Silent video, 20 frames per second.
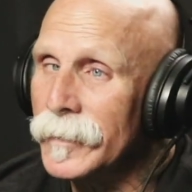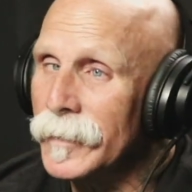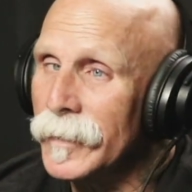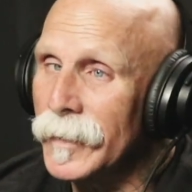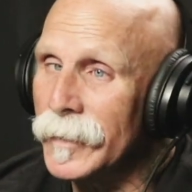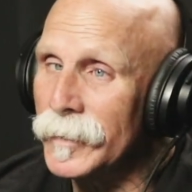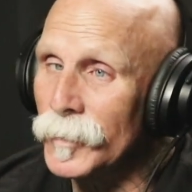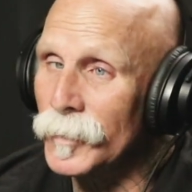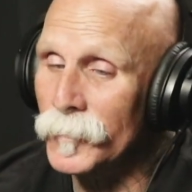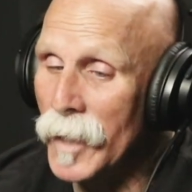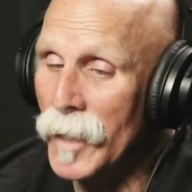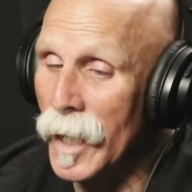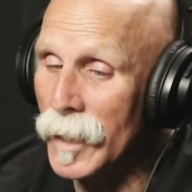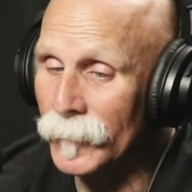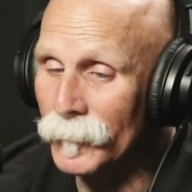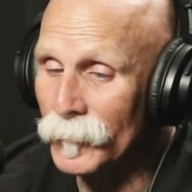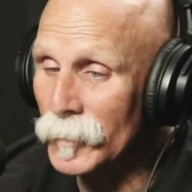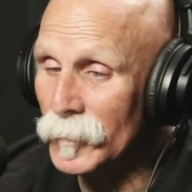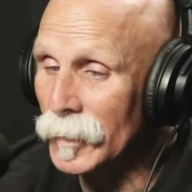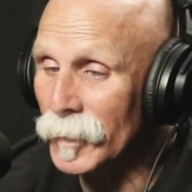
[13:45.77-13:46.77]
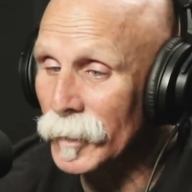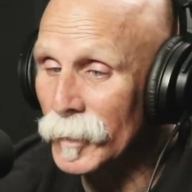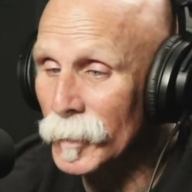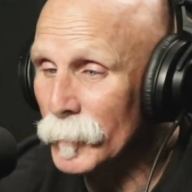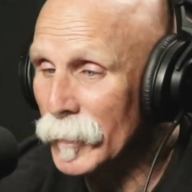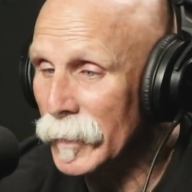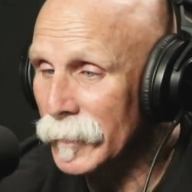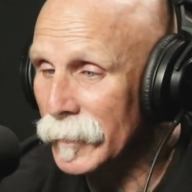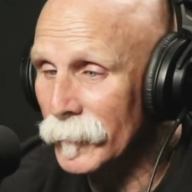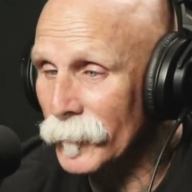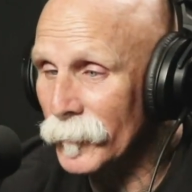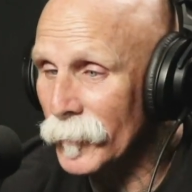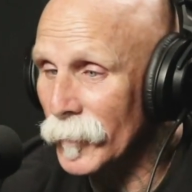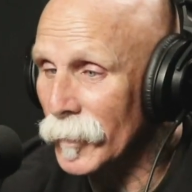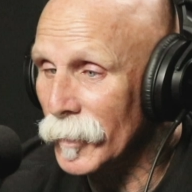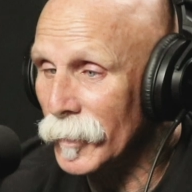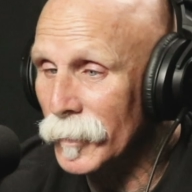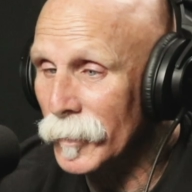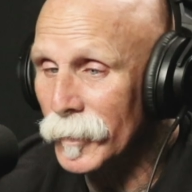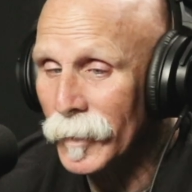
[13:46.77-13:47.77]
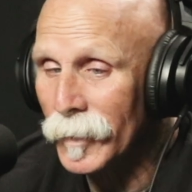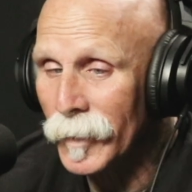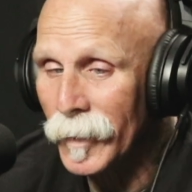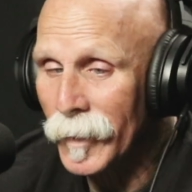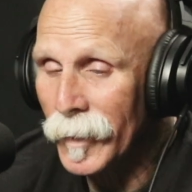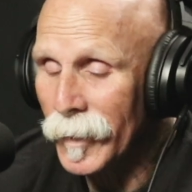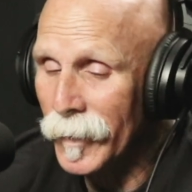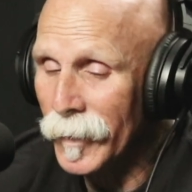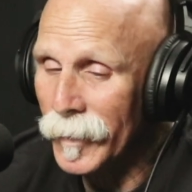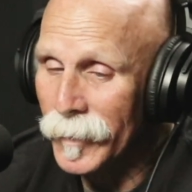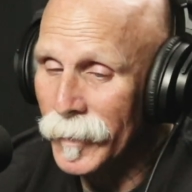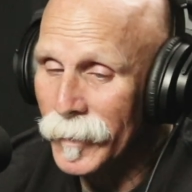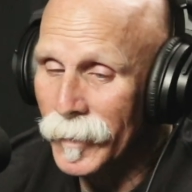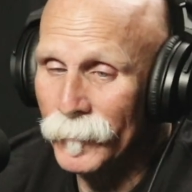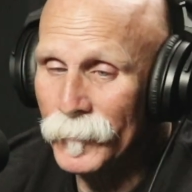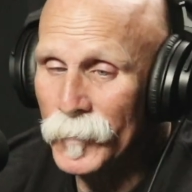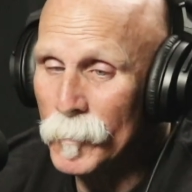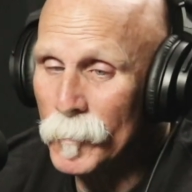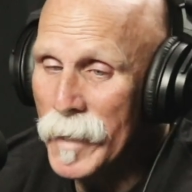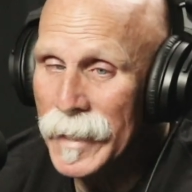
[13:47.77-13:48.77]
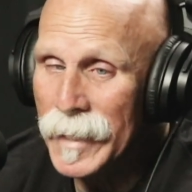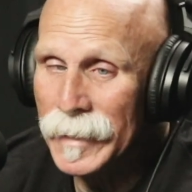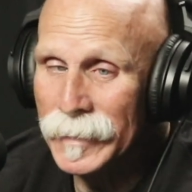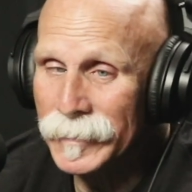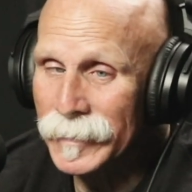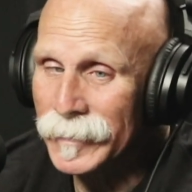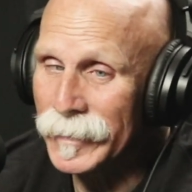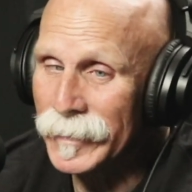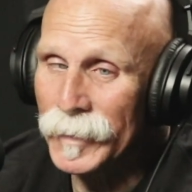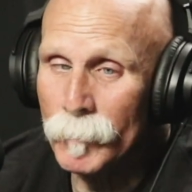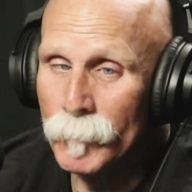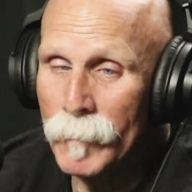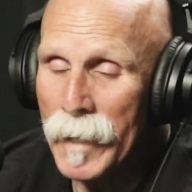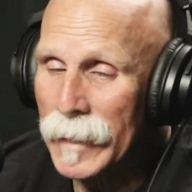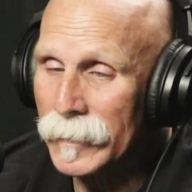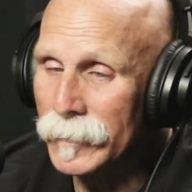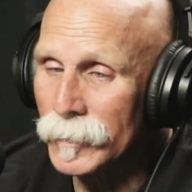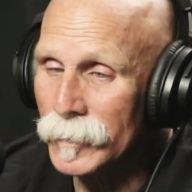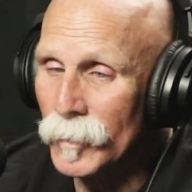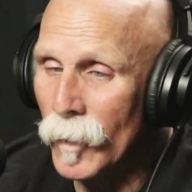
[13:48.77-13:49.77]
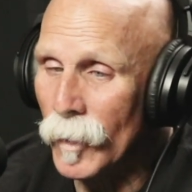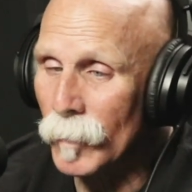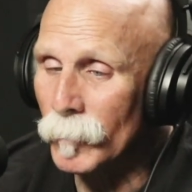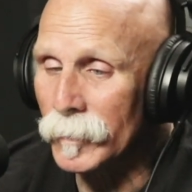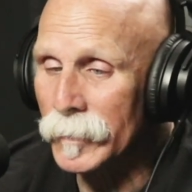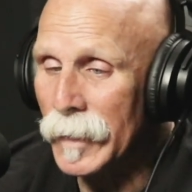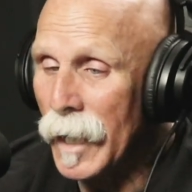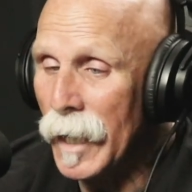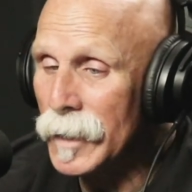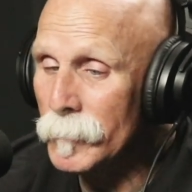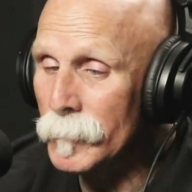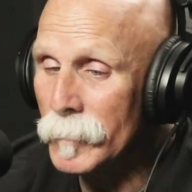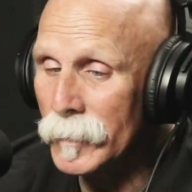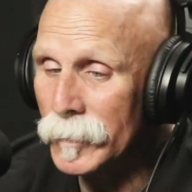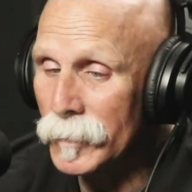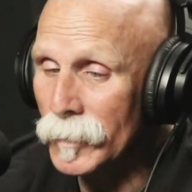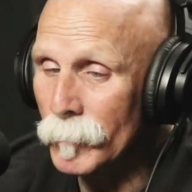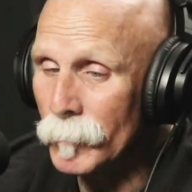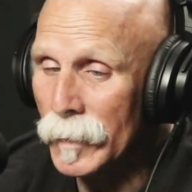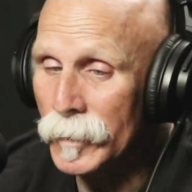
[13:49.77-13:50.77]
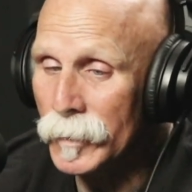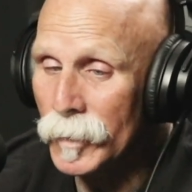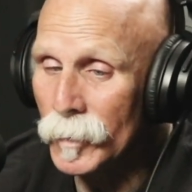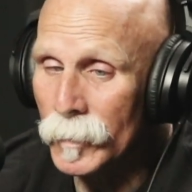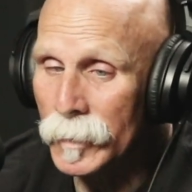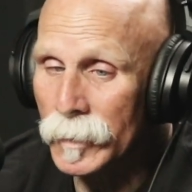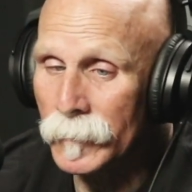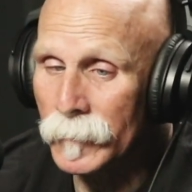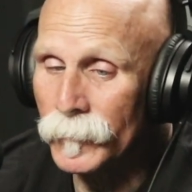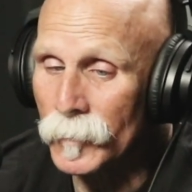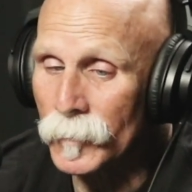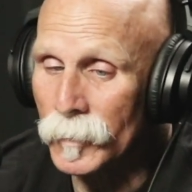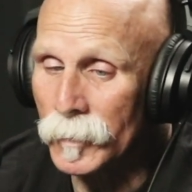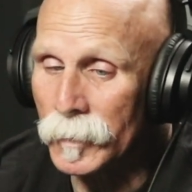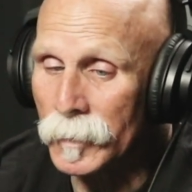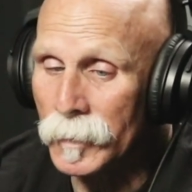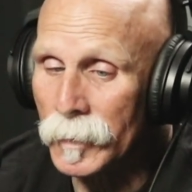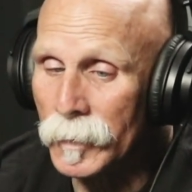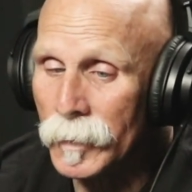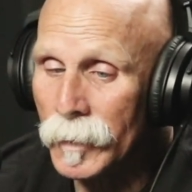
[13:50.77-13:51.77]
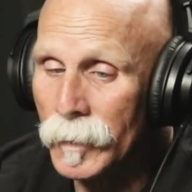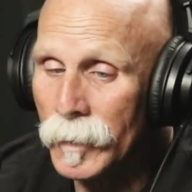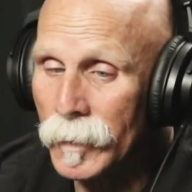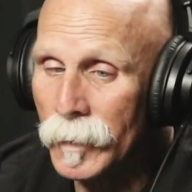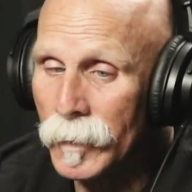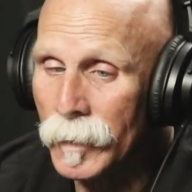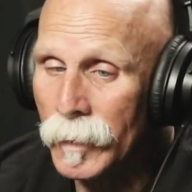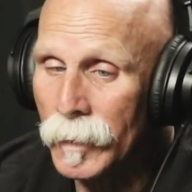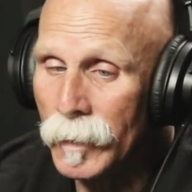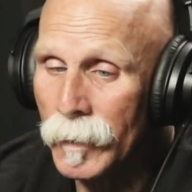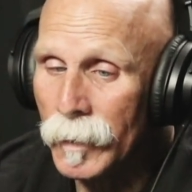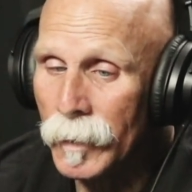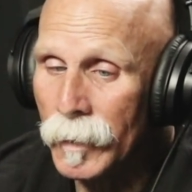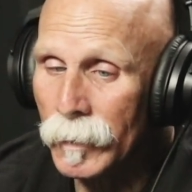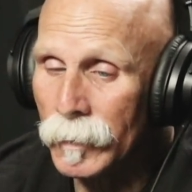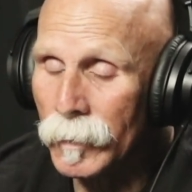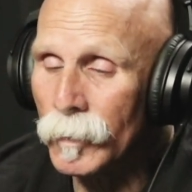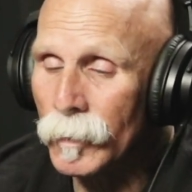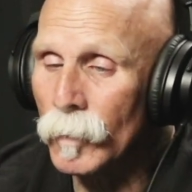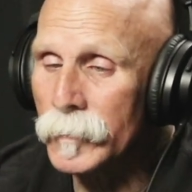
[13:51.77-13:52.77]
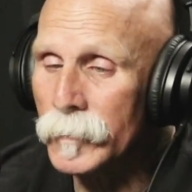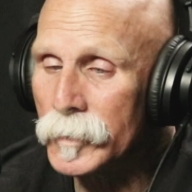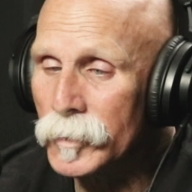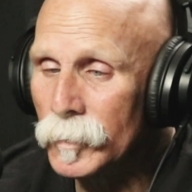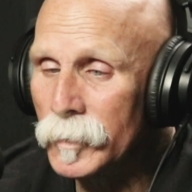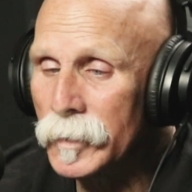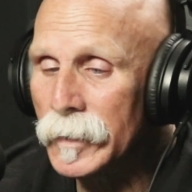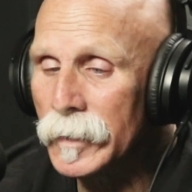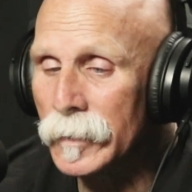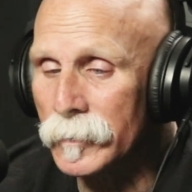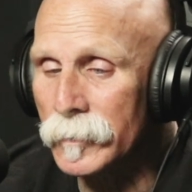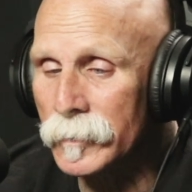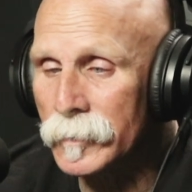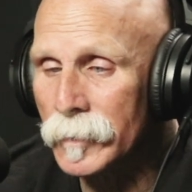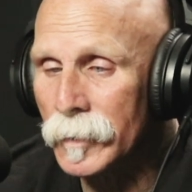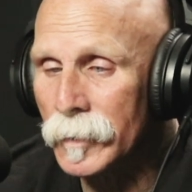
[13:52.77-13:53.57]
And you've done it for a little bit, for a few minutes, and then you're back to the normal. Now you've been doing it for a little over 2 years.